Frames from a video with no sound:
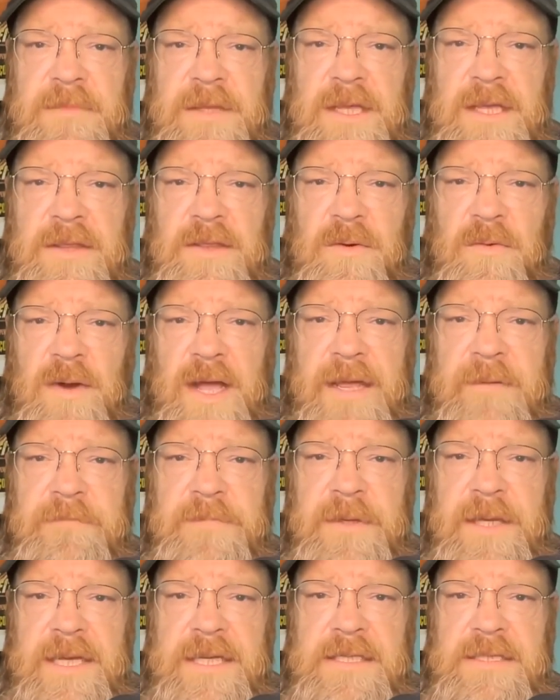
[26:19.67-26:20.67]
in the right
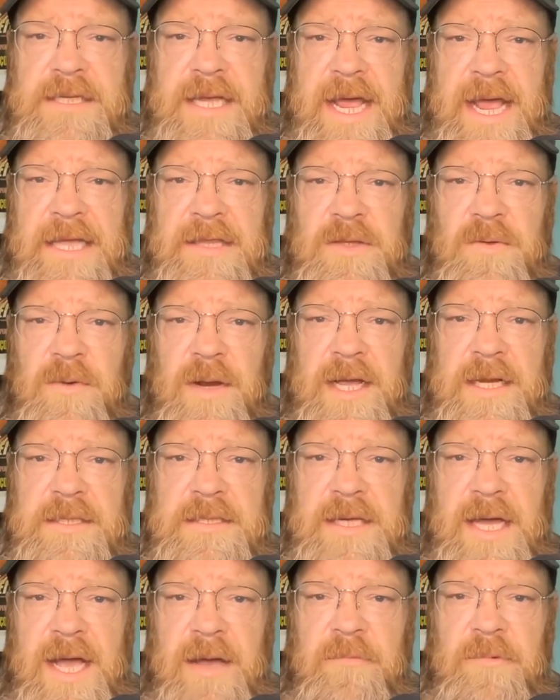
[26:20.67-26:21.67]
place, at the
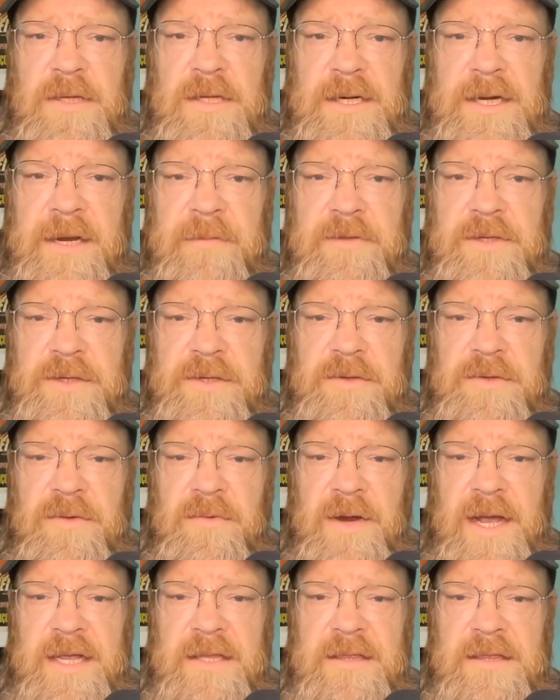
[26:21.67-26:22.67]
right time, willing and able to do the
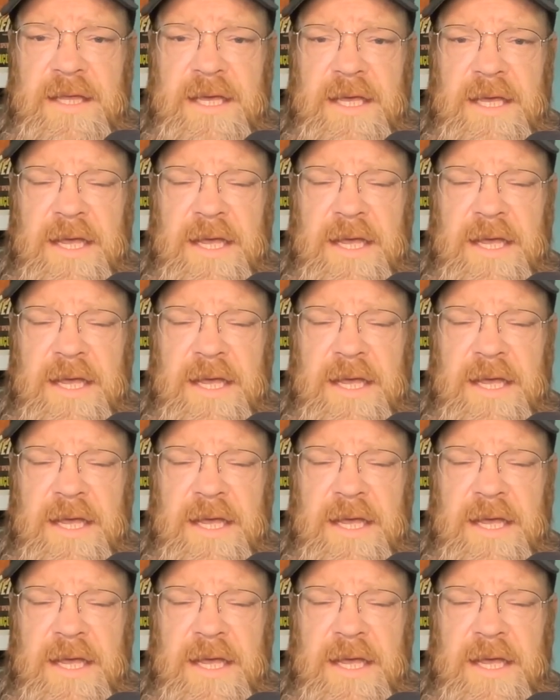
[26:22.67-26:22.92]
right